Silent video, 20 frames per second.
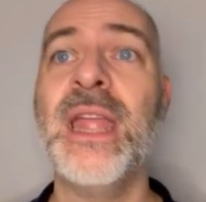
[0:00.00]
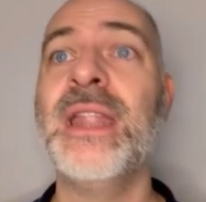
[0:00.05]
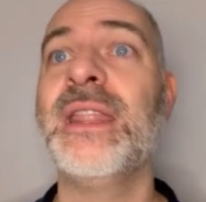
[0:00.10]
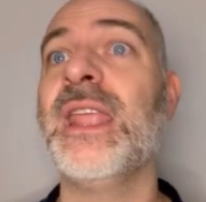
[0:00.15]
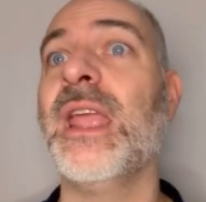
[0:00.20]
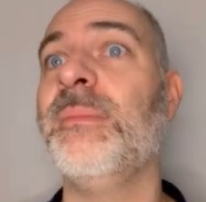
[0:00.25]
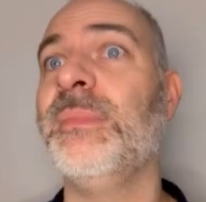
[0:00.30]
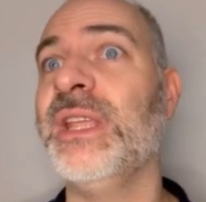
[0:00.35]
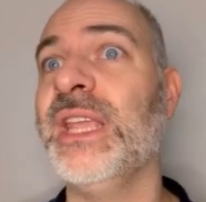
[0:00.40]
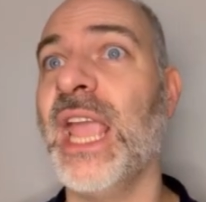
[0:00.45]

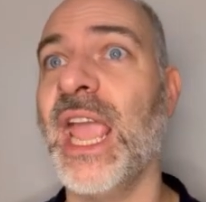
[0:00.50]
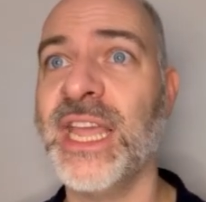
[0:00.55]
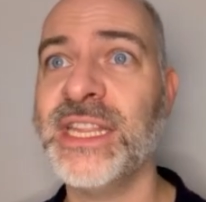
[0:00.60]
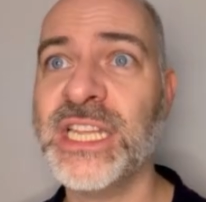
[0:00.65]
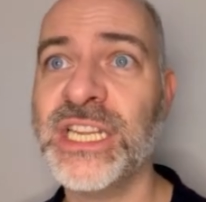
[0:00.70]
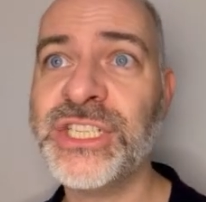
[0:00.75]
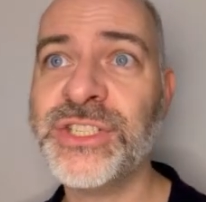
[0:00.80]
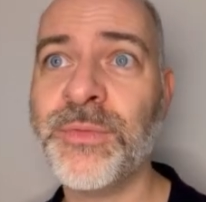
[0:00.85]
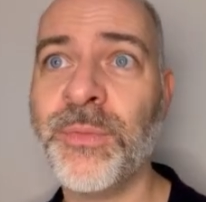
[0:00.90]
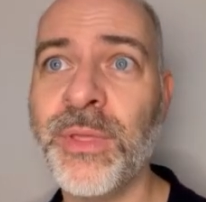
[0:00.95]
namely
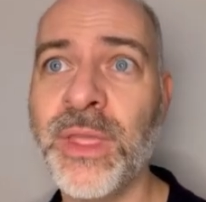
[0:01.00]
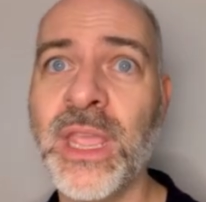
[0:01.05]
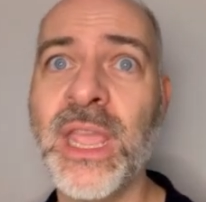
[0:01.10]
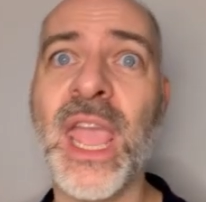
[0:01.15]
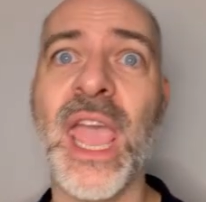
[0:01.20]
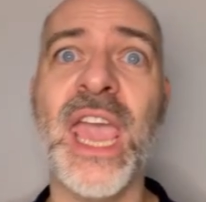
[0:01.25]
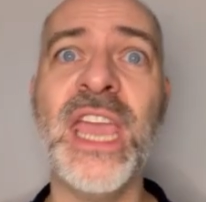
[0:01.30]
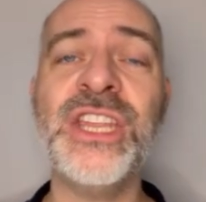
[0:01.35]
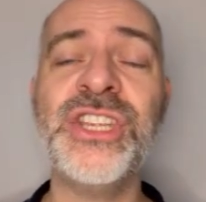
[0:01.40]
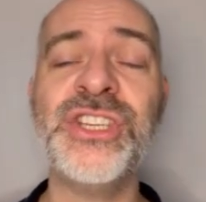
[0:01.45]

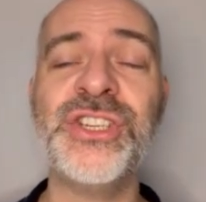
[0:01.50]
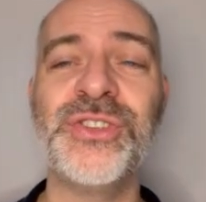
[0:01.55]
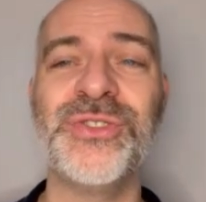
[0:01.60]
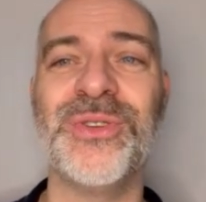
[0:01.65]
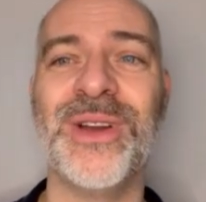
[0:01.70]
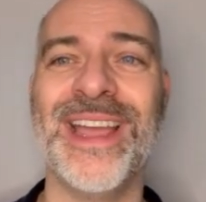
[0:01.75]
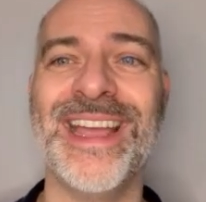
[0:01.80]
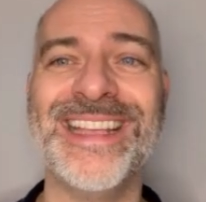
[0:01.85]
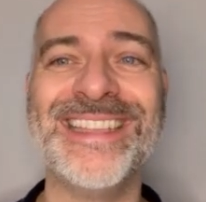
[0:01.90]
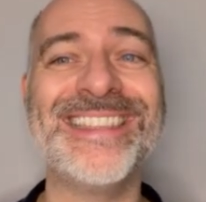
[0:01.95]
NH3,
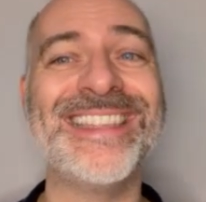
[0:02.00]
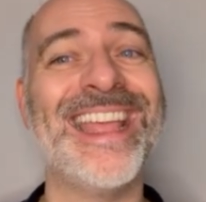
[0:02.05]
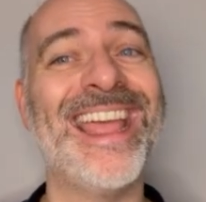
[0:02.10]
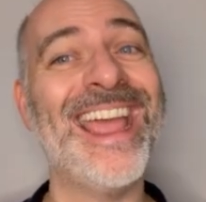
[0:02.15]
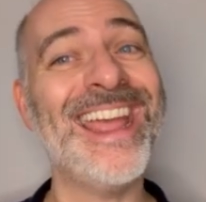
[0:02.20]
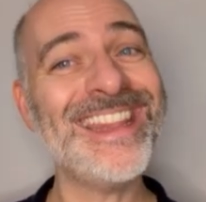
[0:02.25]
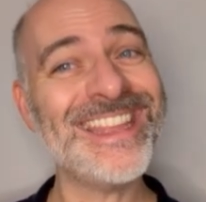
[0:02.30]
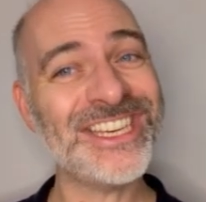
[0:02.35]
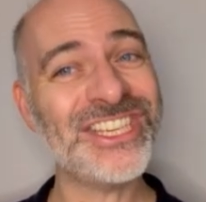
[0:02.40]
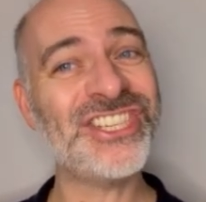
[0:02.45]
H2S,
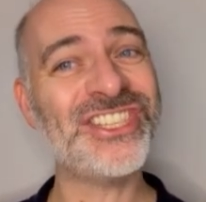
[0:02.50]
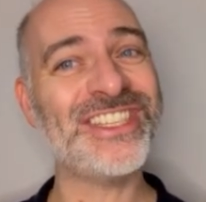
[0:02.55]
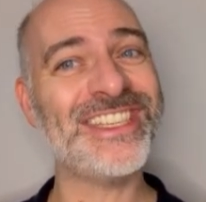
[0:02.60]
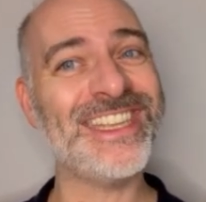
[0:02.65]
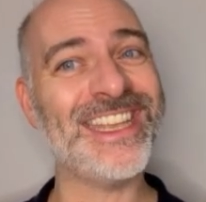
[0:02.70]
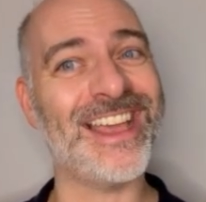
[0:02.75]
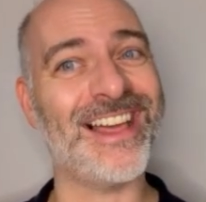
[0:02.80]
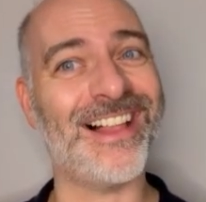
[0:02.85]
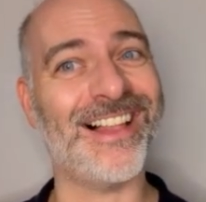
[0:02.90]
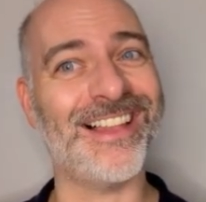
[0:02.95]

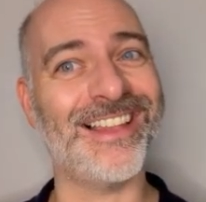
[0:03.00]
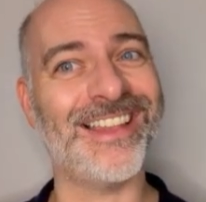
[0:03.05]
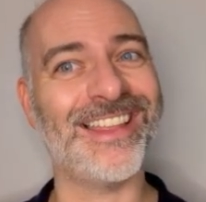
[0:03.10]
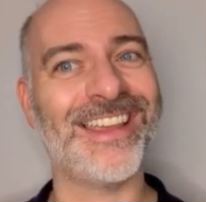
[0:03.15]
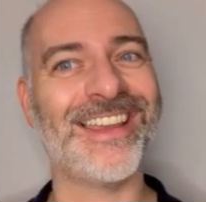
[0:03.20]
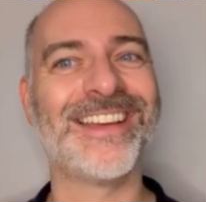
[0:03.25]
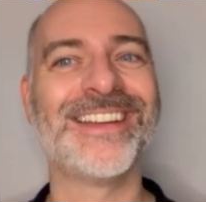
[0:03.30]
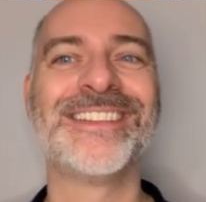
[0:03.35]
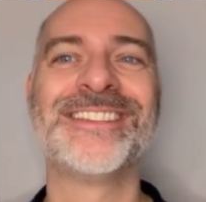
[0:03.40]
NHCl.